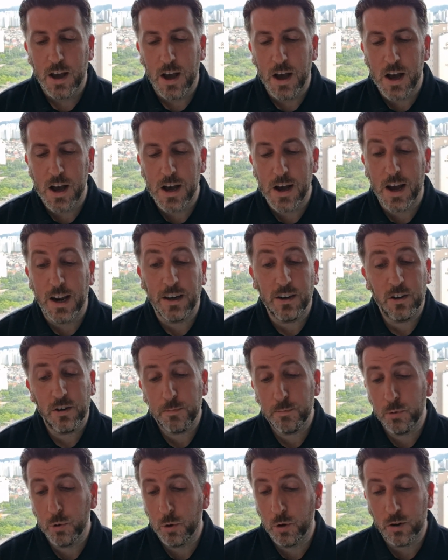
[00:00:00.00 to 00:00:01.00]
Uh, he
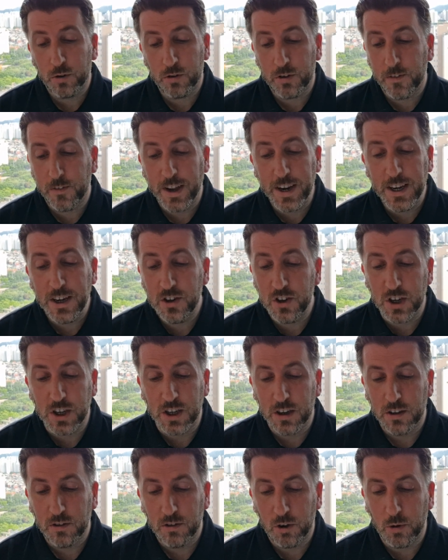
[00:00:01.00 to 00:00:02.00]
just brought lots of
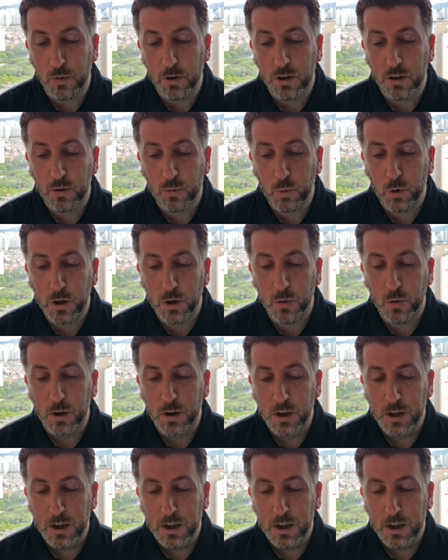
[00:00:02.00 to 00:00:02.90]
energy to it as well.